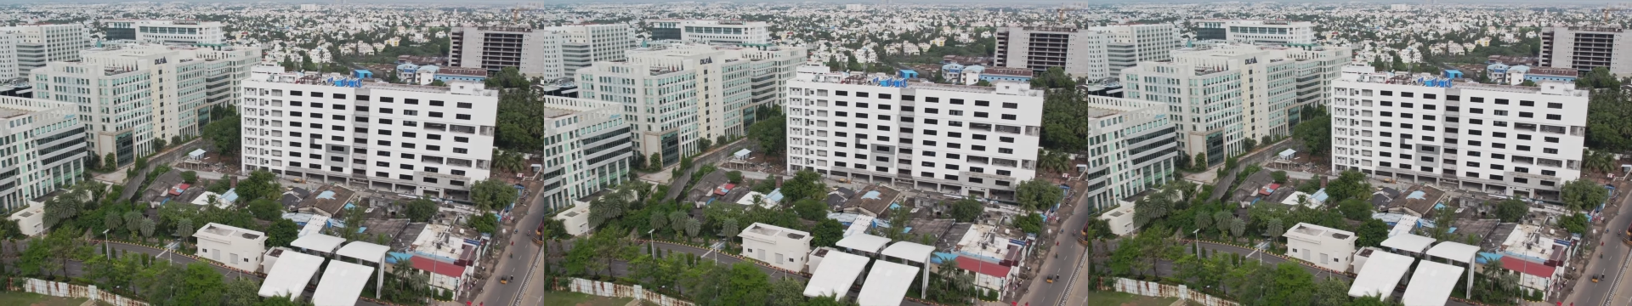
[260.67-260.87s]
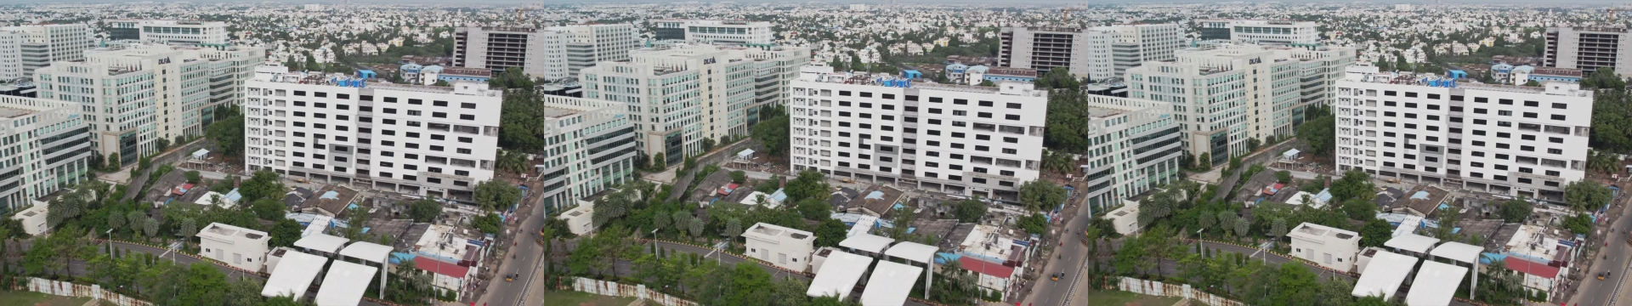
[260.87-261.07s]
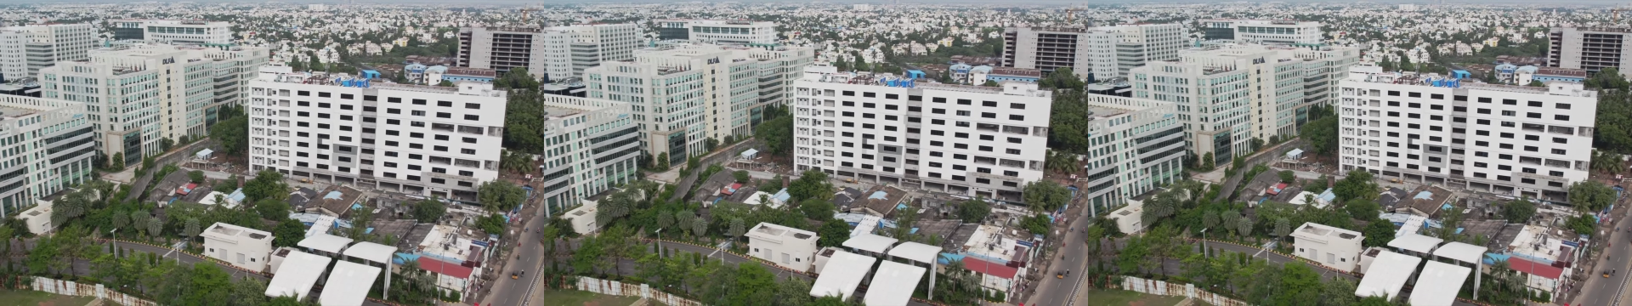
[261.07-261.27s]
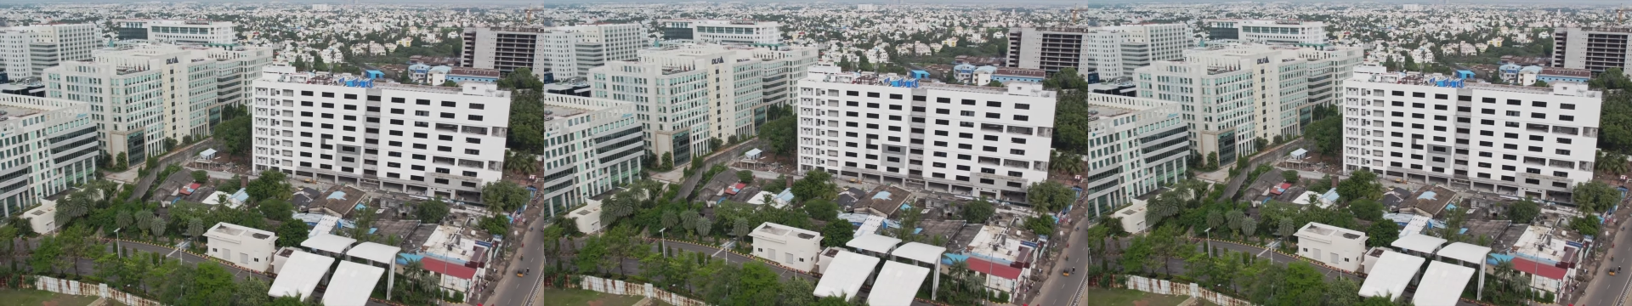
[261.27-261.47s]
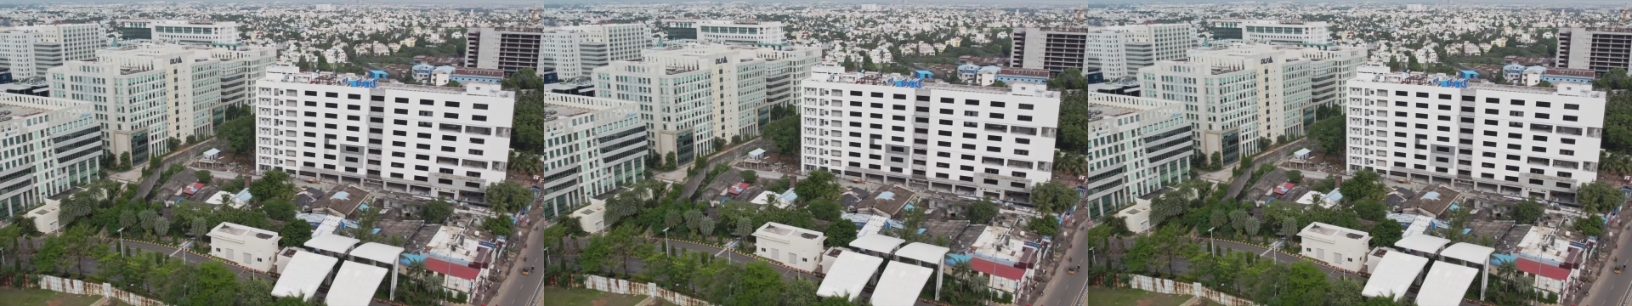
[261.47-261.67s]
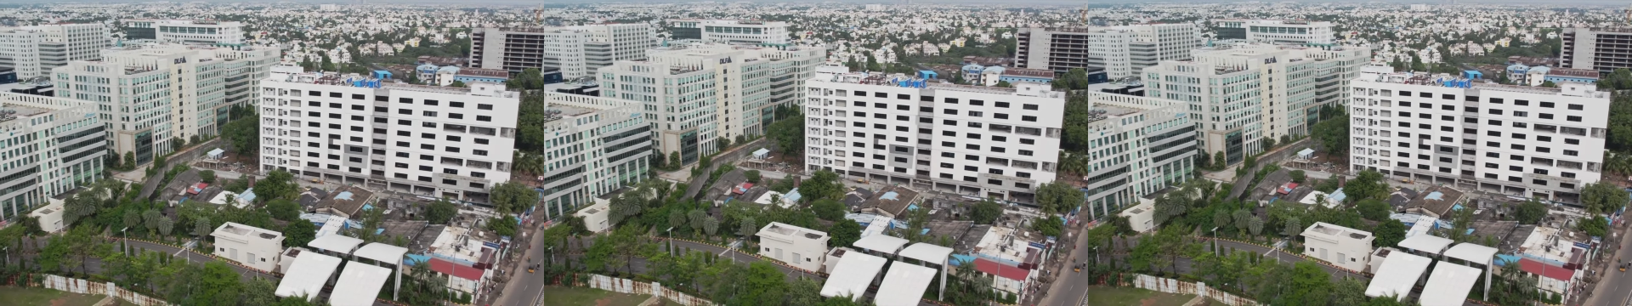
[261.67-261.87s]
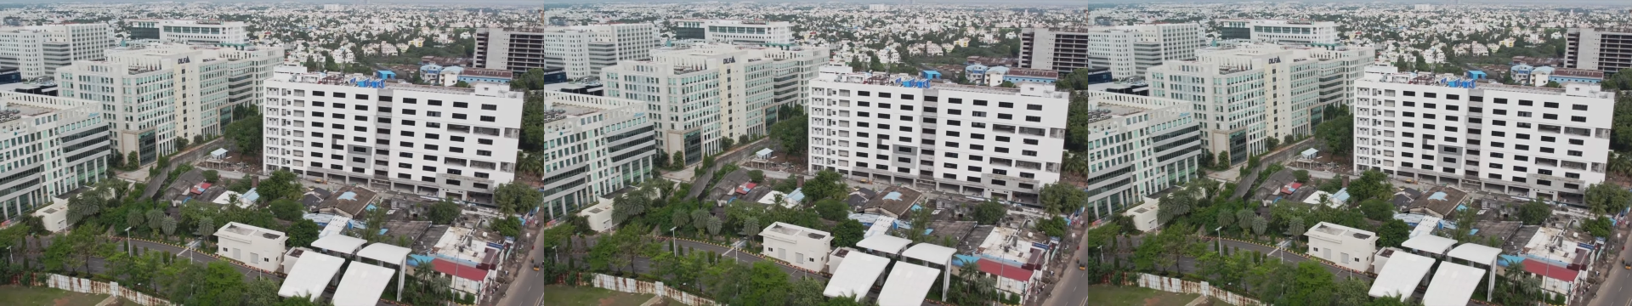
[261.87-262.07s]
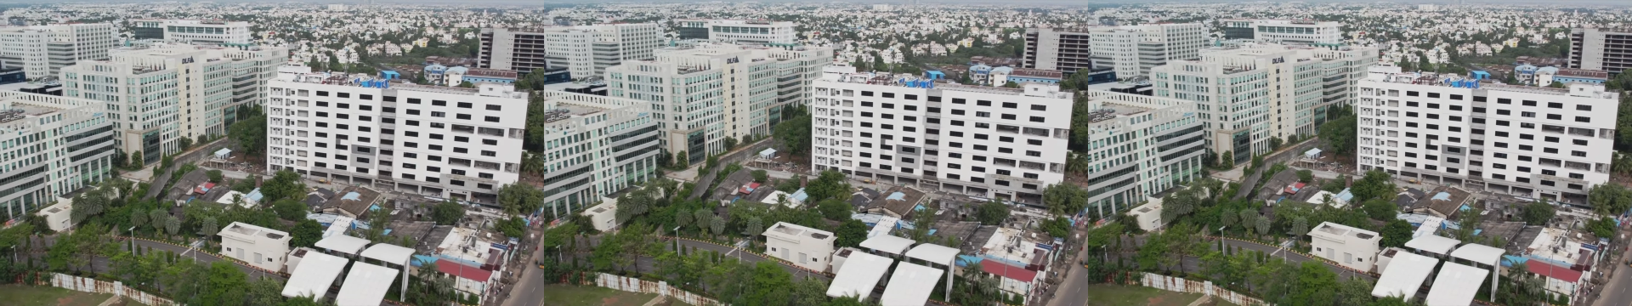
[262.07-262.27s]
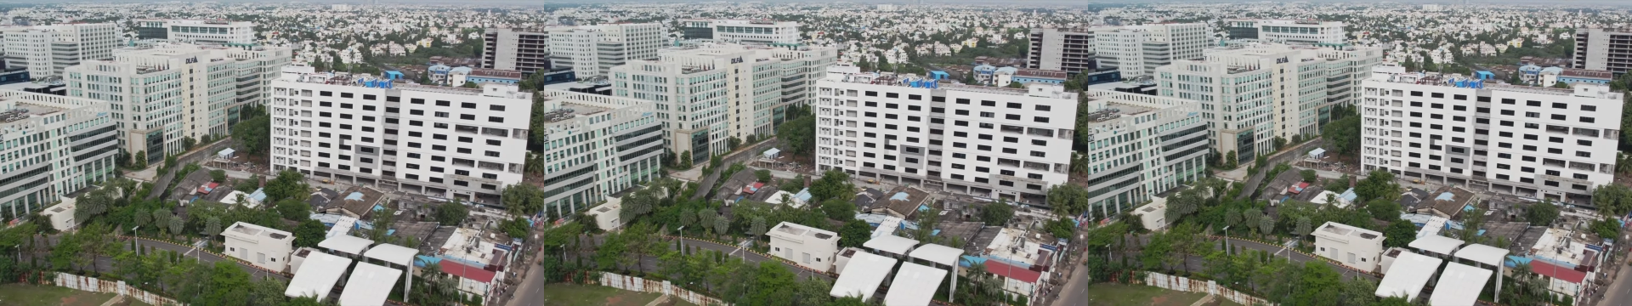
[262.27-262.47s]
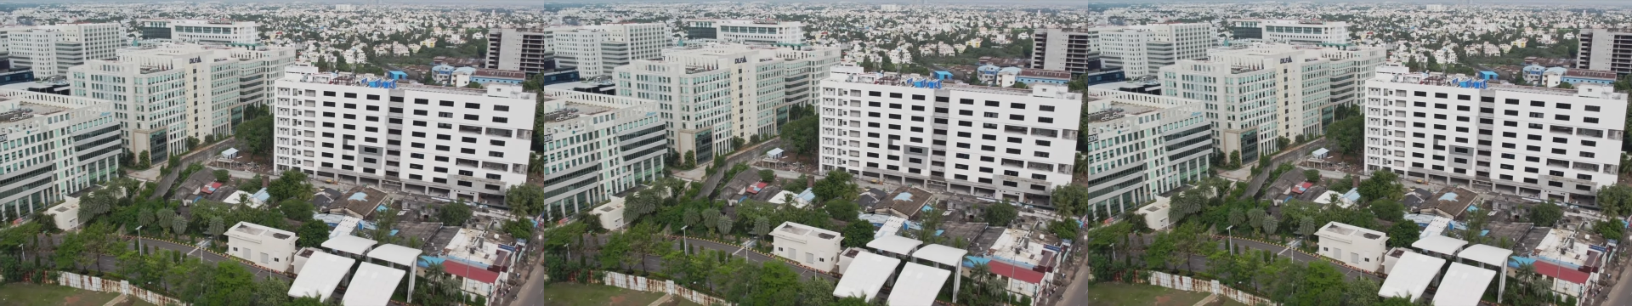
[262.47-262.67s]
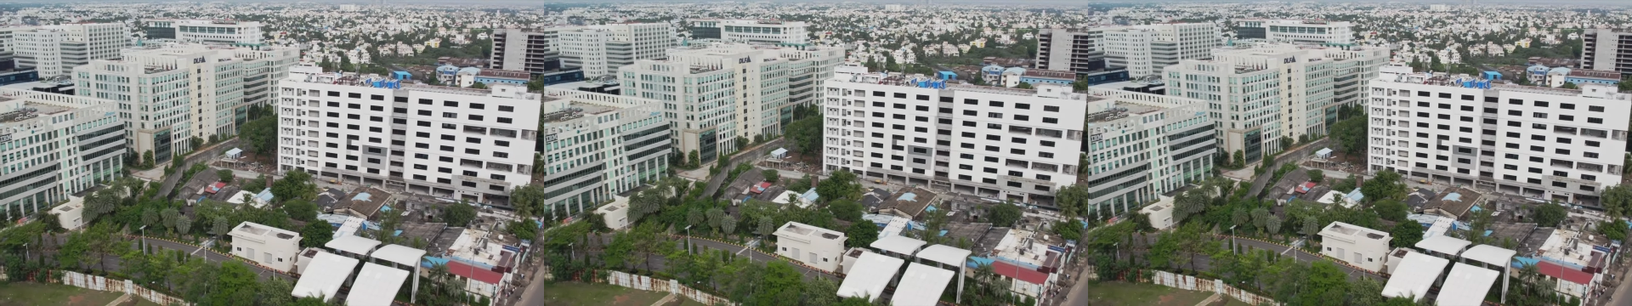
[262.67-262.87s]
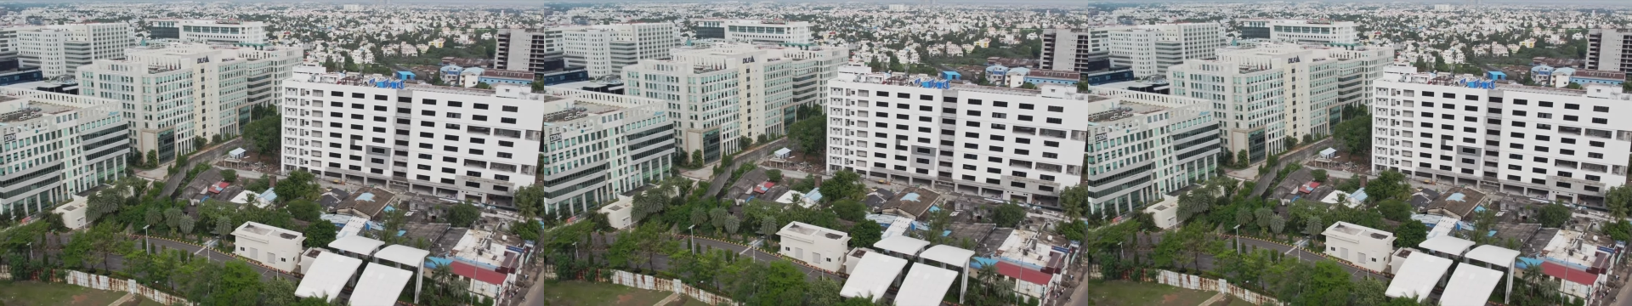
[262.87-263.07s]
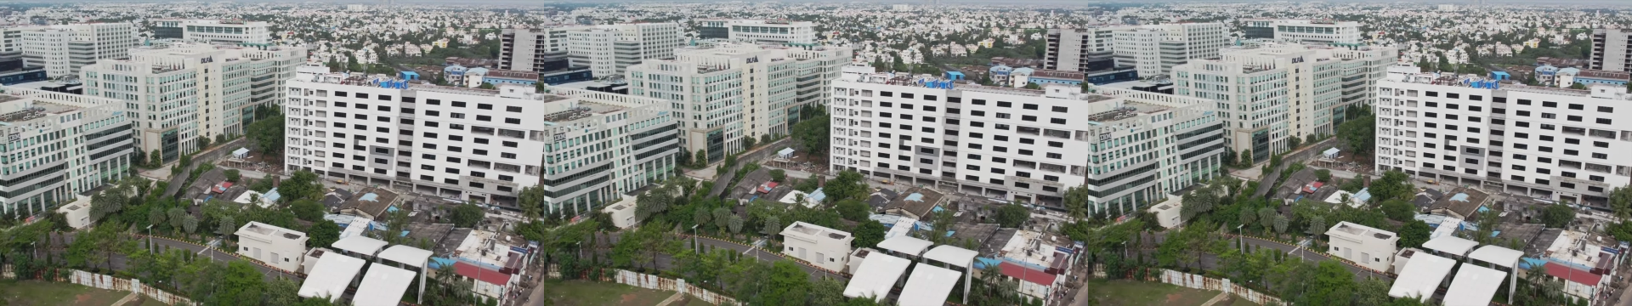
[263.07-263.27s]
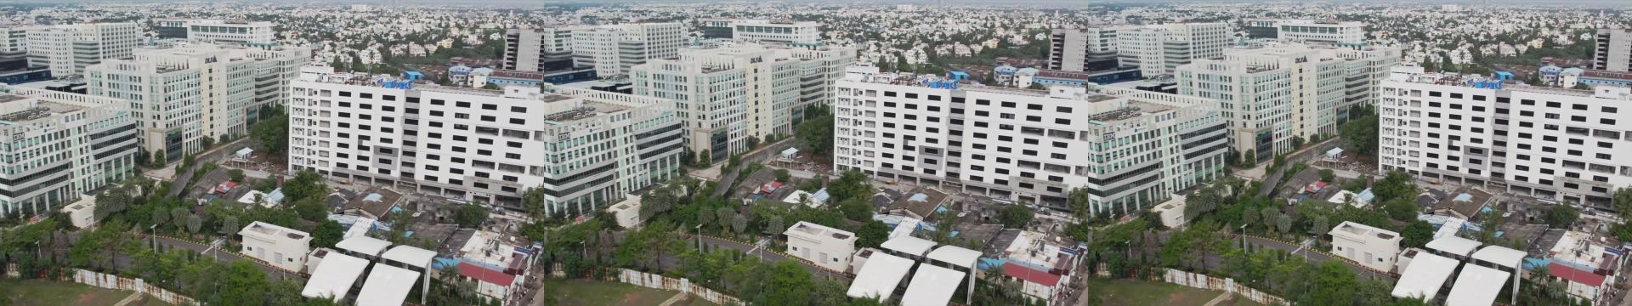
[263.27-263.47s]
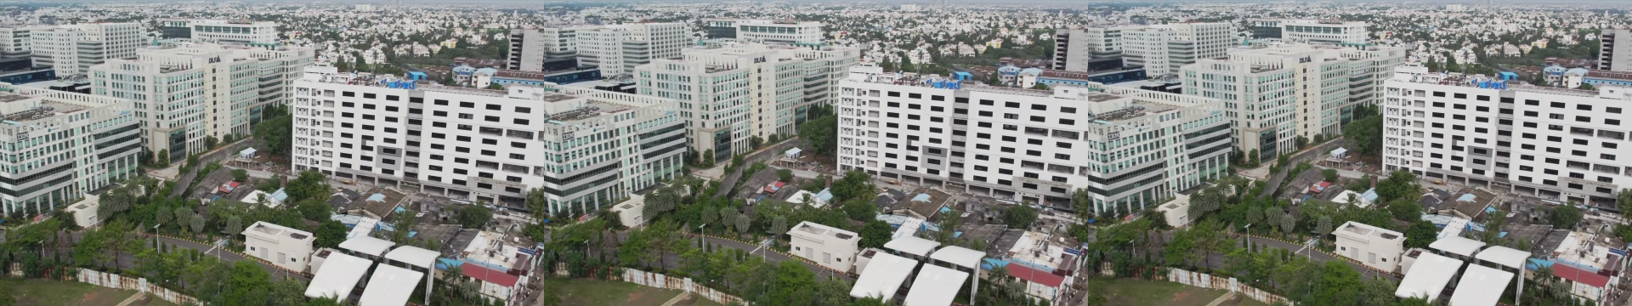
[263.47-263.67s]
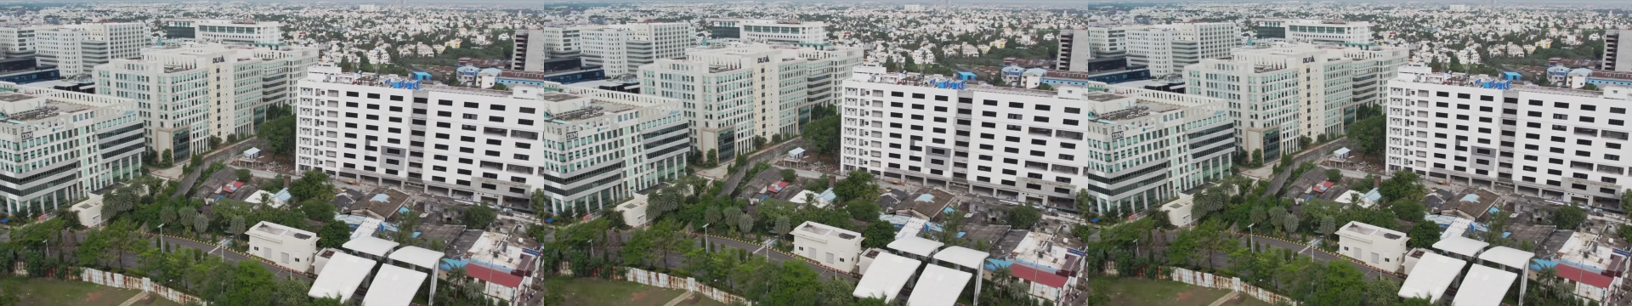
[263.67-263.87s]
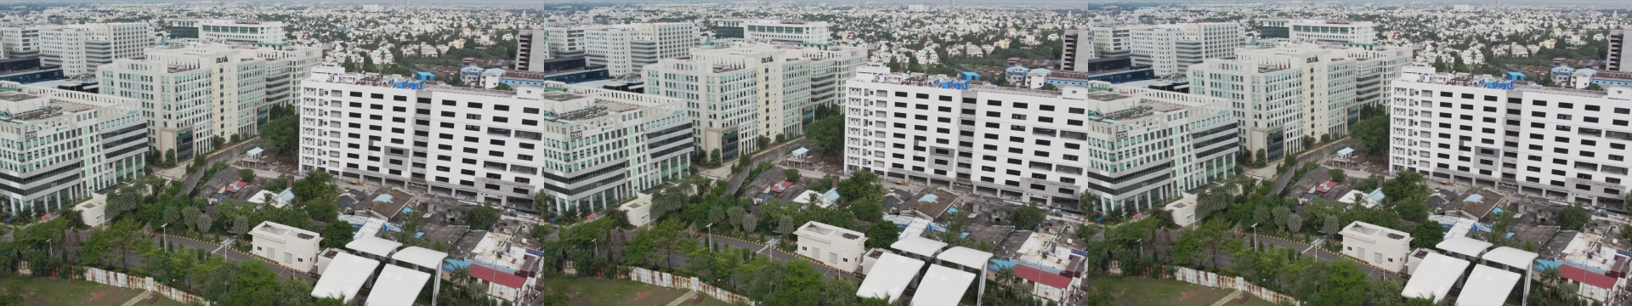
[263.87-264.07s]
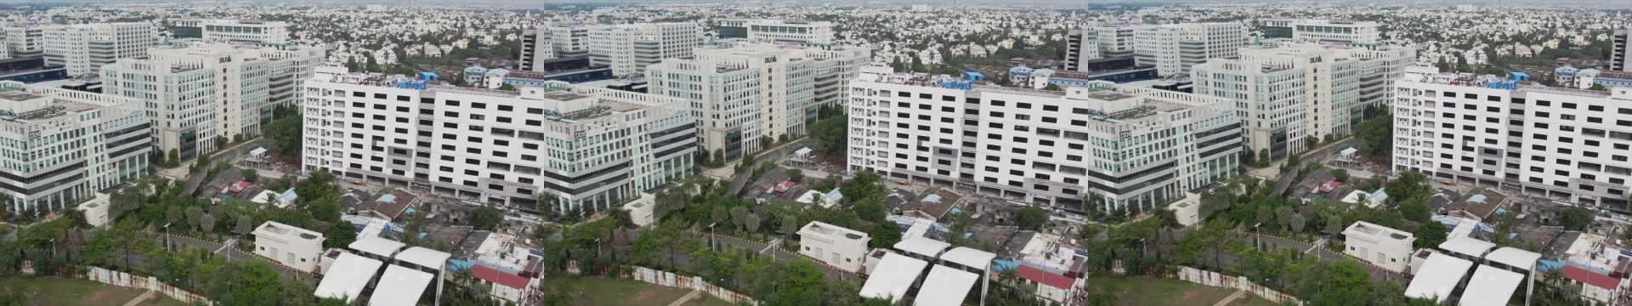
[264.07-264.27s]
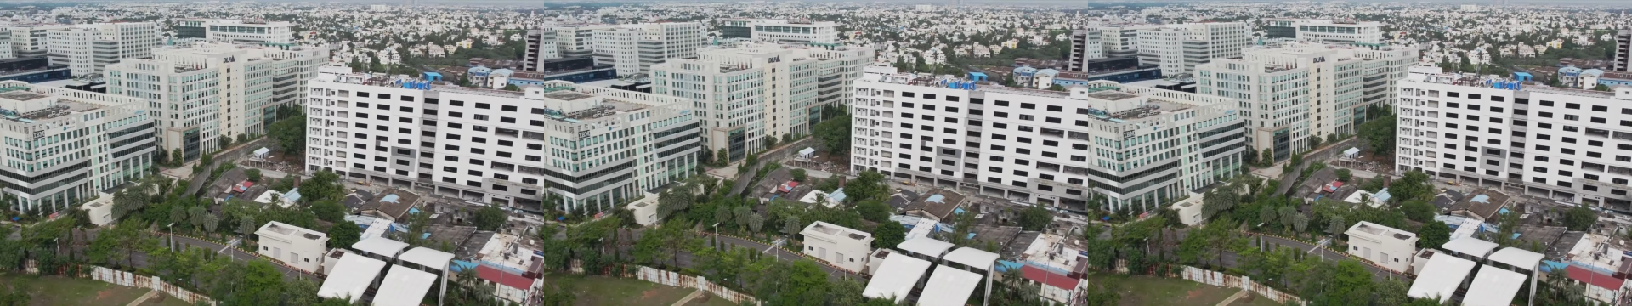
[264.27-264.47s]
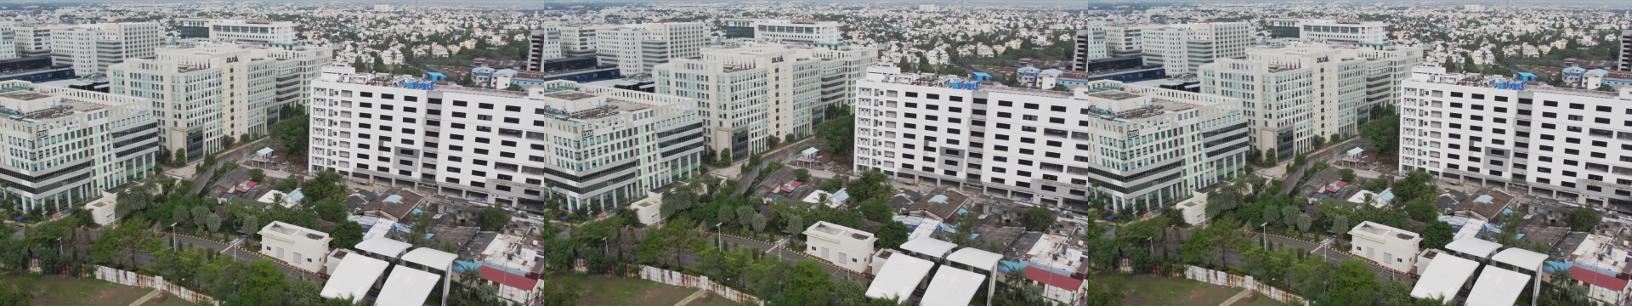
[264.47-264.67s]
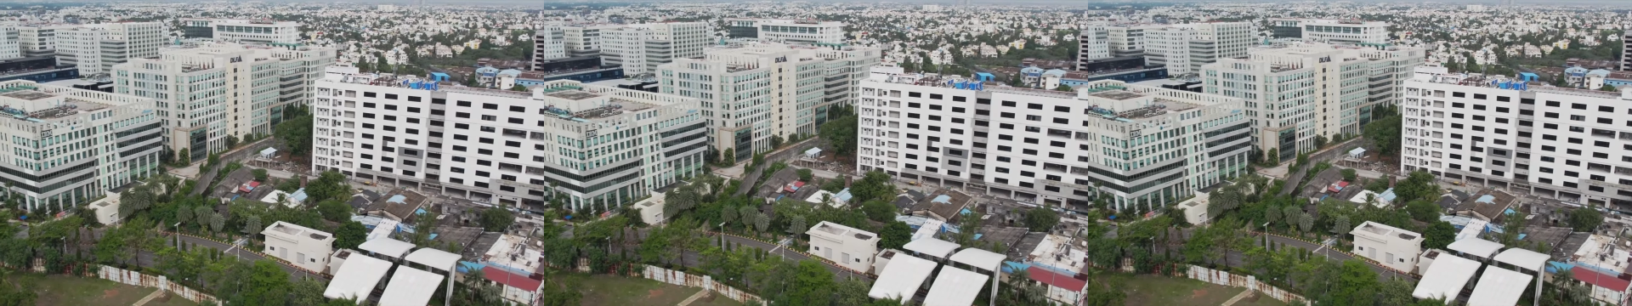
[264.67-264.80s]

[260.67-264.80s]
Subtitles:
Nobody's mouth can be seen.